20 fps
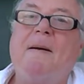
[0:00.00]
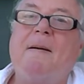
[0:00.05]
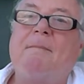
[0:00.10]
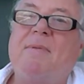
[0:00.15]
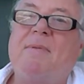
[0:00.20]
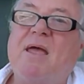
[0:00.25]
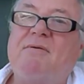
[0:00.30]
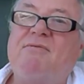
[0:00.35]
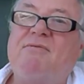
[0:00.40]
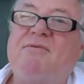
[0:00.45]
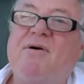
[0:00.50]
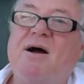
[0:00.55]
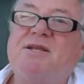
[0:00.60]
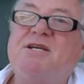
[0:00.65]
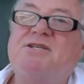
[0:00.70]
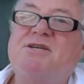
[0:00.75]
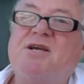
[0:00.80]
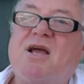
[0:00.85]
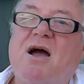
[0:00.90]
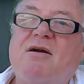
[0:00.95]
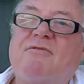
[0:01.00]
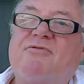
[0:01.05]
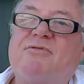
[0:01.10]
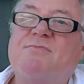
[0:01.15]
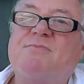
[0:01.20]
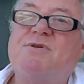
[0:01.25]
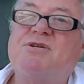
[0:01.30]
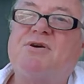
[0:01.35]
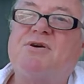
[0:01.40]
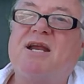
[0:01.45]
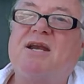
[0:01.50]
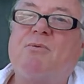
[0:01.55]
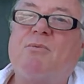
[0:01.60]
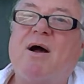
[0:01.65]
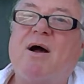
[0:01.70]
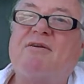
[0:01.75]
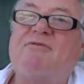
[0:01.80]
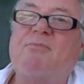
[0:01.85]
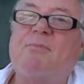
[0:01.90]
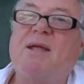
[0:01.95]
Now, if I just go from straight
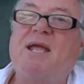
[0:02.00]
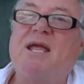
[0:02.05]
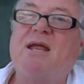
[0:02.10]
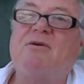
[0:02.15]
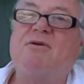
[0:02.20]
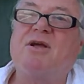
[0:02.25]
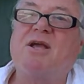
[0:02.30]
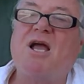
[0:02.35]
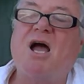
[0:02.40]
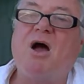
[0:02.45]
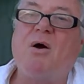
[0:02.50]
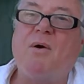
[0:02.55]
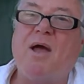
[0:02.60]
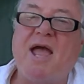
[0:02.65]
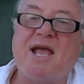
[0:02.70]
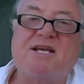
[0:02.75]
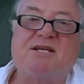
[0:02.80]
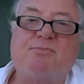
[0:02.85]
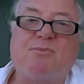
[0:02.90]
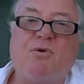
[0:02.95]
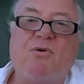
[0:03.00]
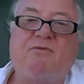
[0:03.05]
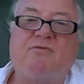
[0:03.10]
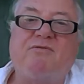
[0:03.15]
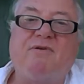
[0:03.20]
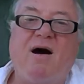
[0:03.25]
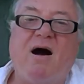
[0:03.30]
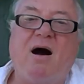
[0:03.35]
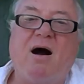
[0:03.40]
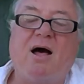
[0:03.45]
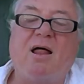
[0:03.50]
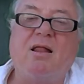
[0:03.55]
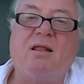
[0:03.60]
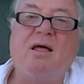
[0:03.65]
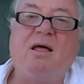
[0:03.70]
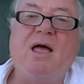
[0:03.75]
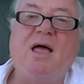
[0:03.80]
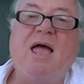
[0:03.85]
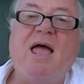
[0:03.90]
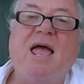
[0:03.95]
away from here and go export file,
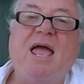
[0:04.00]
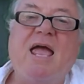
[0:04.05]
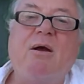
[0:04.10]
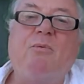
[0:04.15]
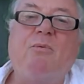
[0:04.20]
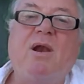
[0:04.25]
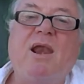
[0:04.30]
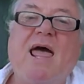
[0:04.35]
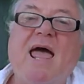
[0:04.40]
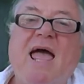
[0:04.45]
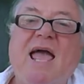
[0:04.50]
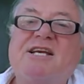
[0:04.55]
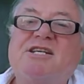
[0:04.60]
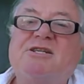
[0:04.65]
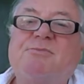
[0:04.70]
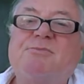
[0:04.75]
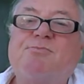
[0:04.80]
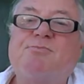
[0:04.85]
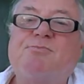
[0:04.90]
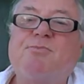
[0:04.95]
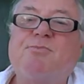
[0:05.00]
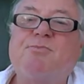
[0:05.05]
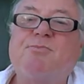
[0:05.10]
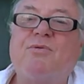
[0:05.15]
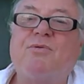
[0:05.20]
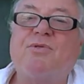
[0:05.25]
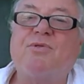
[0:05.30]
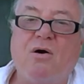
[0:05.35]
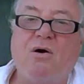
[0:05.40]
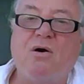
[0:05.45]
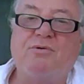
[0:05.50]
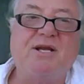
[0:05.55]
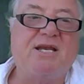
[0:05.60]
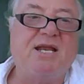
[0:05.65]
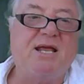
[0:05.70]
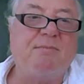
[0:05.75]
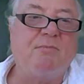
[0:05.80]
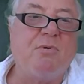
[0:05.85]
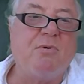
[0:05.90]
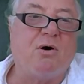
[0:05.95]
it will export the whole three
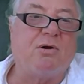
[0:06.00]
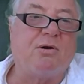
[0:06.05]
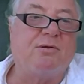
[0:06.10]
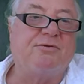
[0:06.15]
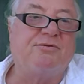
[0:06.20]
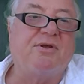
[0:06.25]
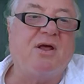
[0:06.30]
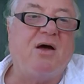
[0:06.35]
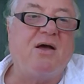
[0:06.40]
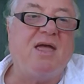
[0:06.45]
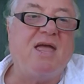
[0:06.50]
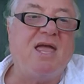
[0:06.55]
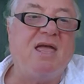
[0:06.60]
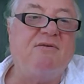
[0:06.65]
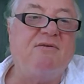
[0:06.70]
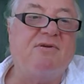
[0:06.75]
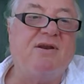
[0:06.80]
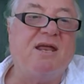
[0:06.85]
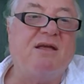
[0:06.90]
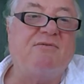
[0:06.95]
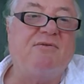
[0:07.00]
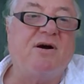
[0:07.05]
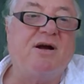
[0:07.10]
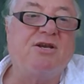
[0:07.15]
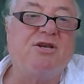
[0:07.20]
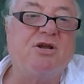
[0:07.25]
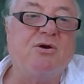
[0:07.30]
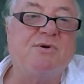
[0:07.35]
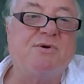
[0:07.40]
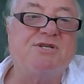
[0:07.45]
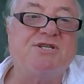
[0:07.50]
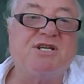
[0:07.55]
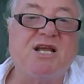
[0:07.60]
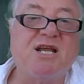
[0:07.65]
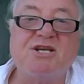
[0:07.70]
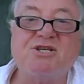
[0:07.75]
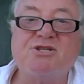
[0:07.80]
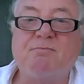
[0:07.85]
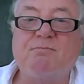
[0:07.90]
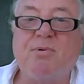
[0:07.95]
D model. So even if I do a
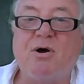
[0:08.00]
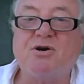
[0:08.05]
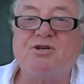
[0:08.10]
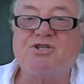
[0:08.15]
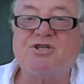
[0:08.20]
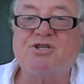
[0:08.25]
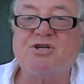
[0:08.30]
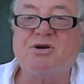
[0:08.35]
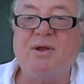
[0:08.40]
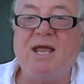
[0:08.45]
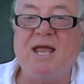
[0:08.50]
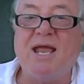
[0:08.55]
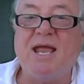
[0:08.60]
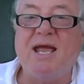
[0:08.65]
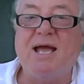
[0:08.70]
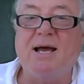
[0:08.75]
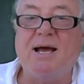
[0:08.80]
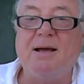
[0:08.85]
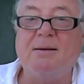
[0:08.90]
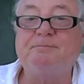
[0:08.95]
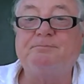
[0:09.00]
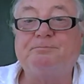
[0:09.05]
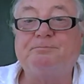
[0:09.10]
section box through here